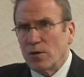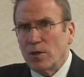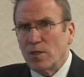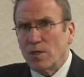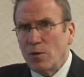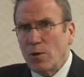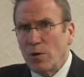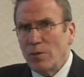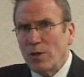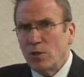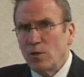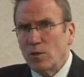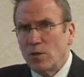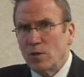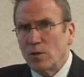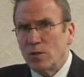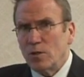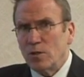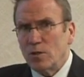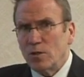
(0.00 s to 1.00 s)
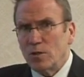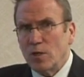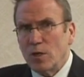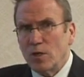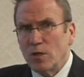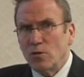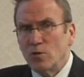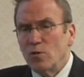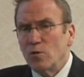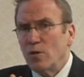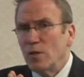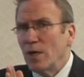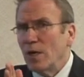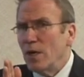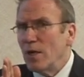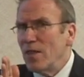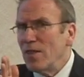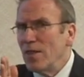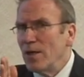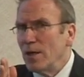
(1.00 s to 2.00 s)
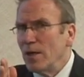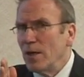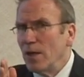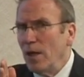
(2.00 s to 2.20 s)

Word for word: because I want to make sure this is uh, true, that the